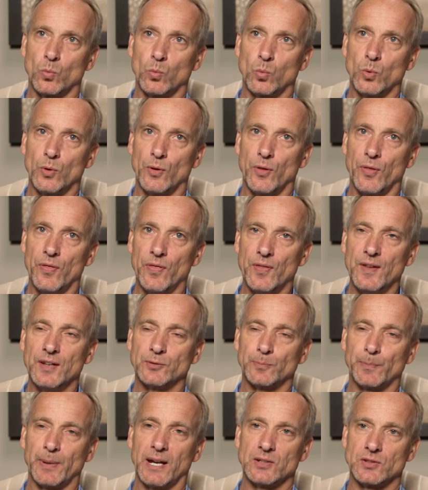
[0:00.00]
with this
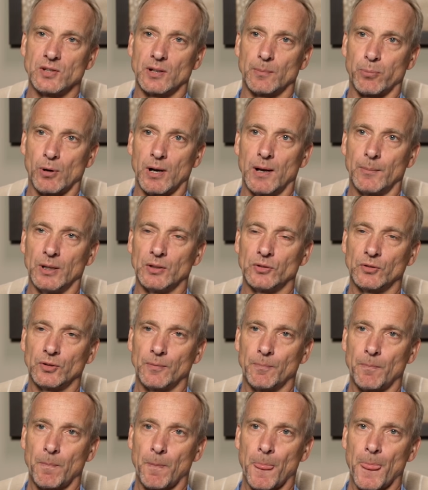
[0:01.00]
basic premise.
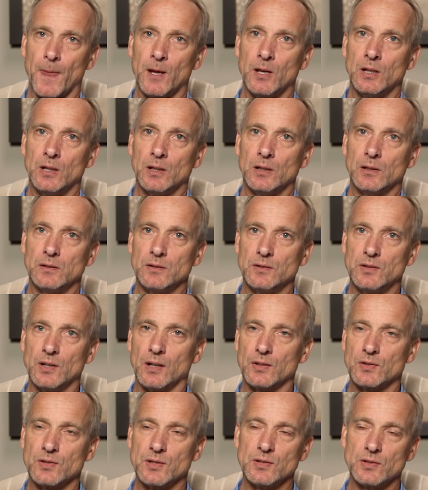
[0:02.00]

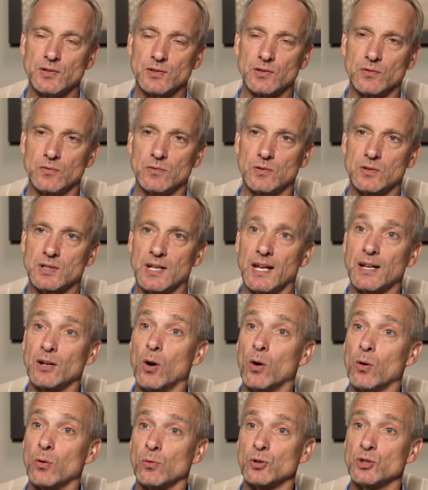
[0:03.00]
Does the student take
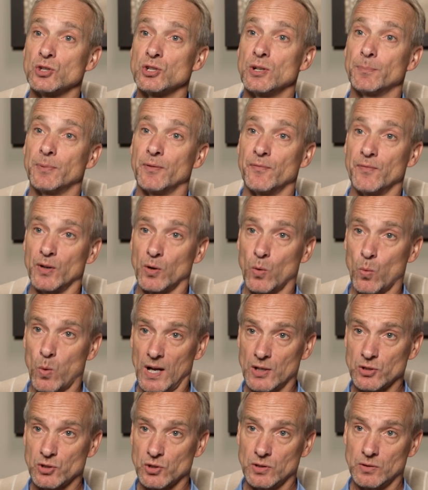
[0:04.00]
ownership of the
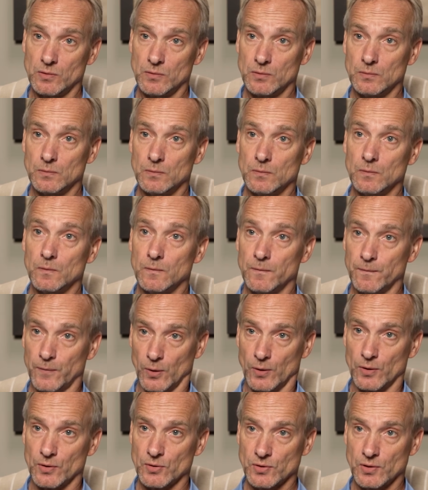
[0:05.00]
question
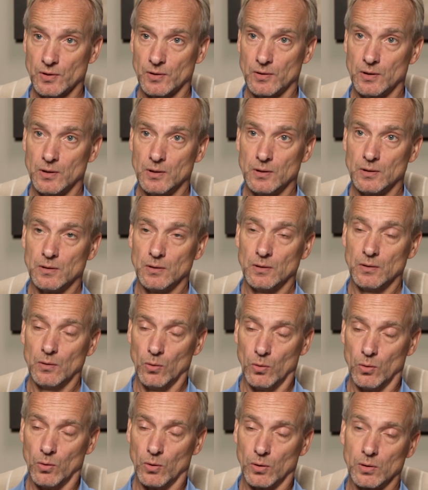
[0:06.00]
first,
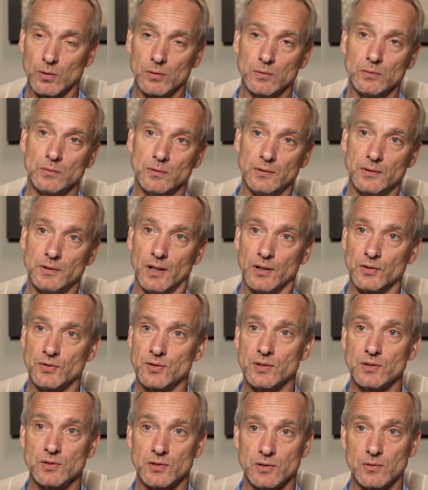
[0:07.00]
or does
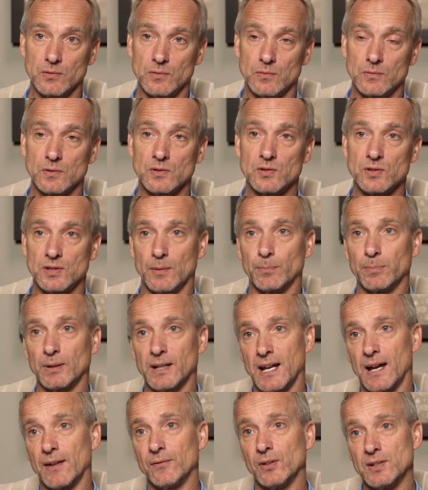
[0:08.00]
the student simply
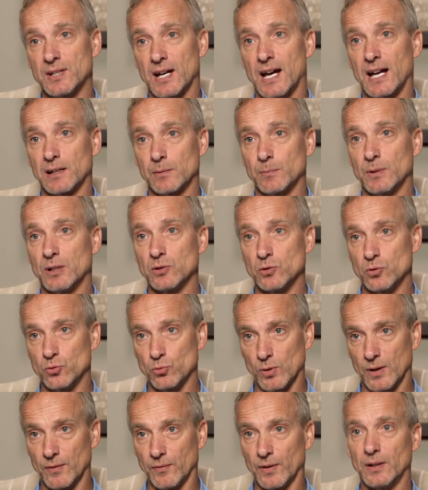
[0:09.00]
have a
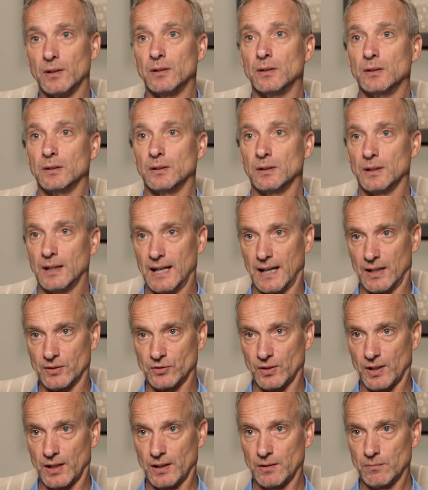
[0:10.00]
document-driven essay?